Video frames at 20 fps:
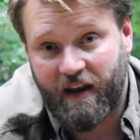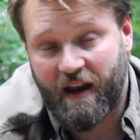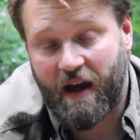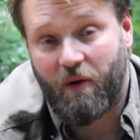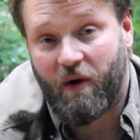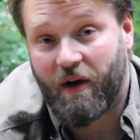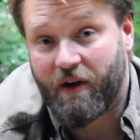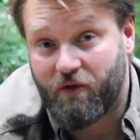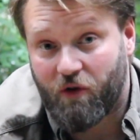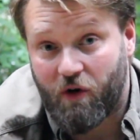
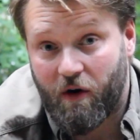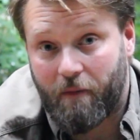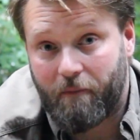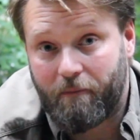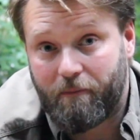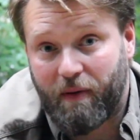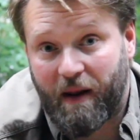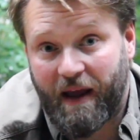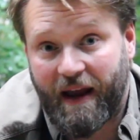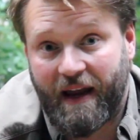Now, I grew up
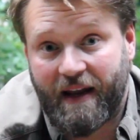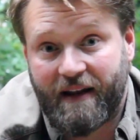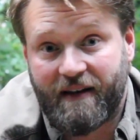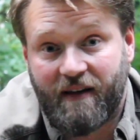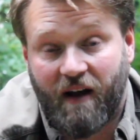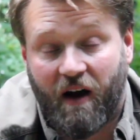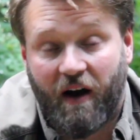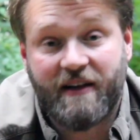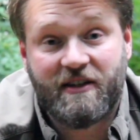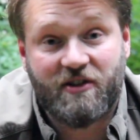playing
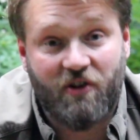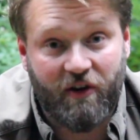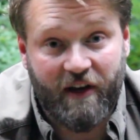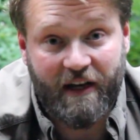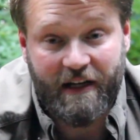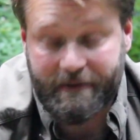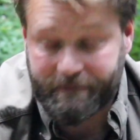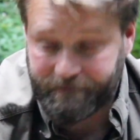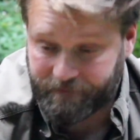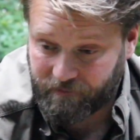ice hockey.